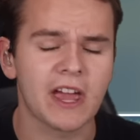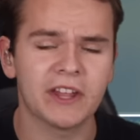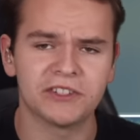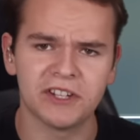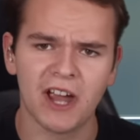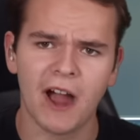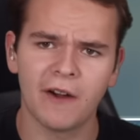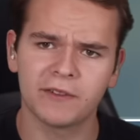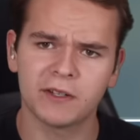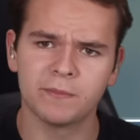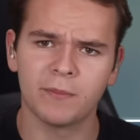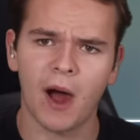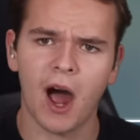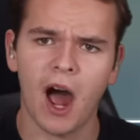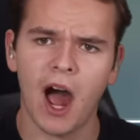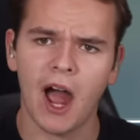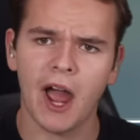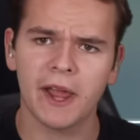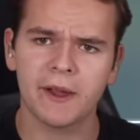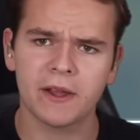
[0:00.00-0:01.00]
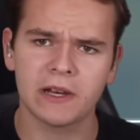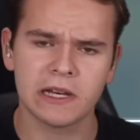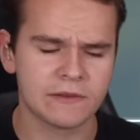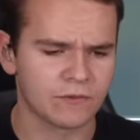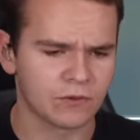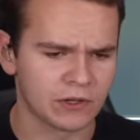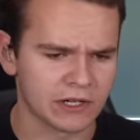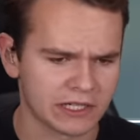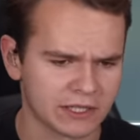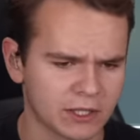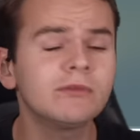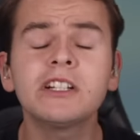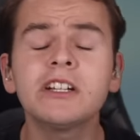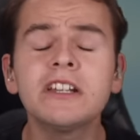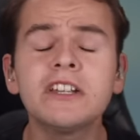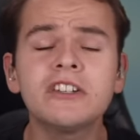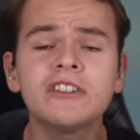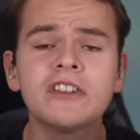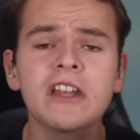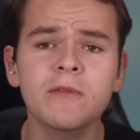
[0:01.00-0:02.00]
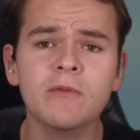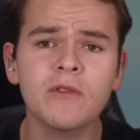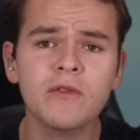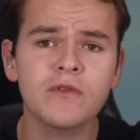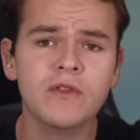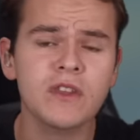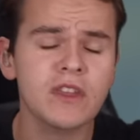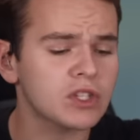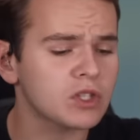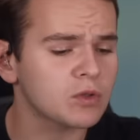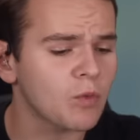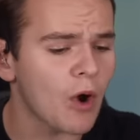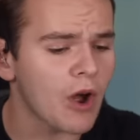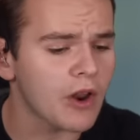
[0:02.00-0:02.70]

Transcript: yes, you have to buy liveries. So we're gonna stick with this